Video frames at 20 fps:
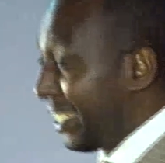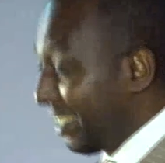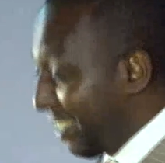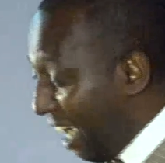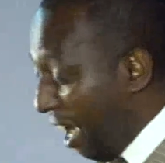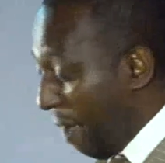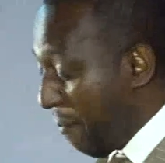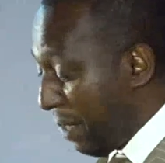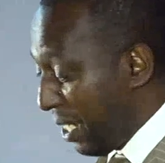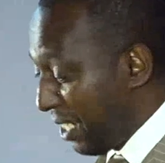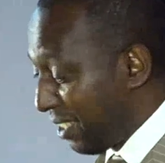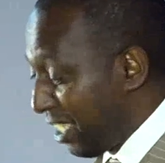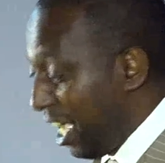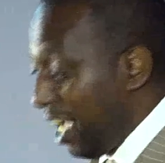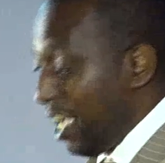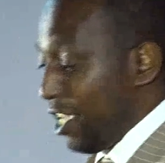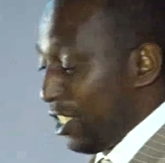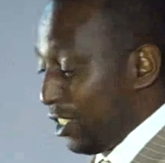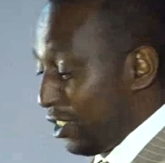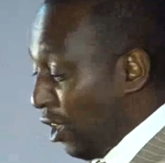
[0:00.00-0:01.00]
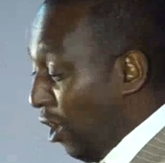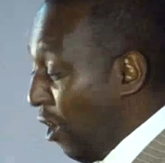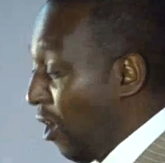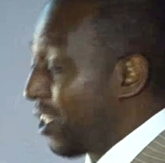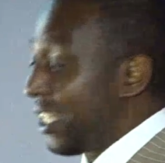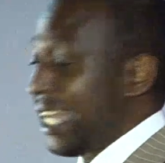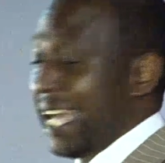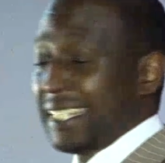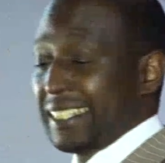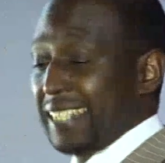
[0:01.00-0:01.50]
that garment
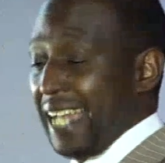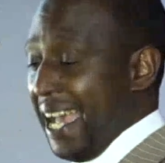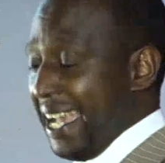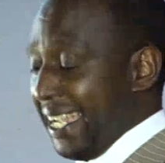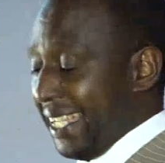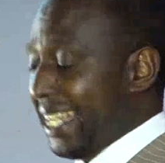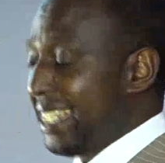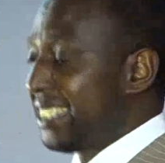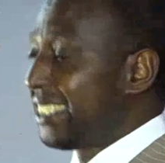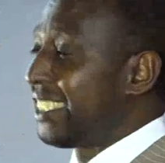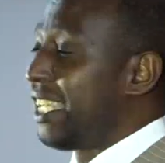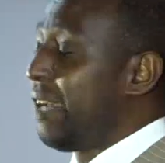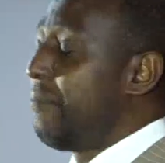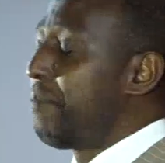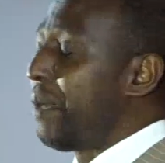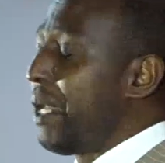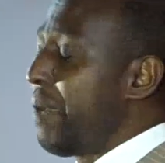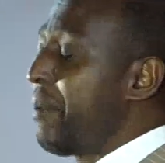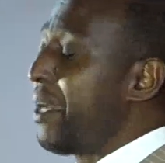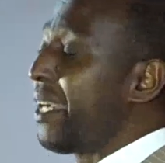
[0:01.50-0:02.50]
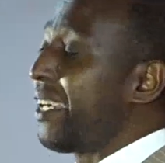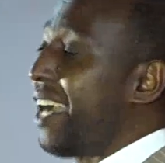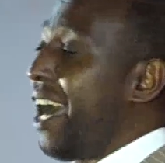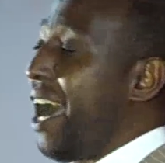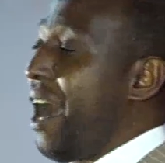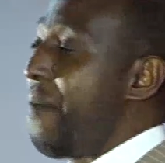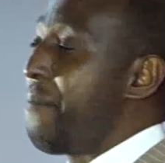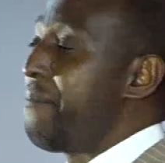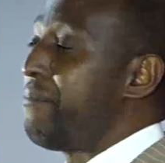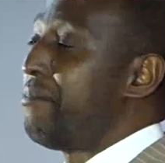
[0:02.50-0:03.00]
so that I can simply
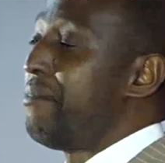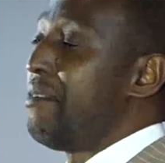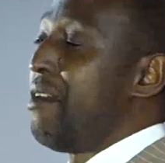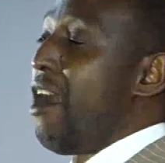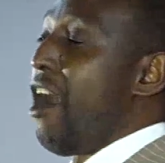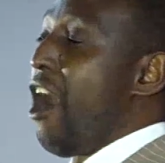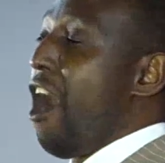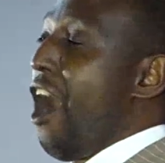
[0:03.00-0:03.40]
become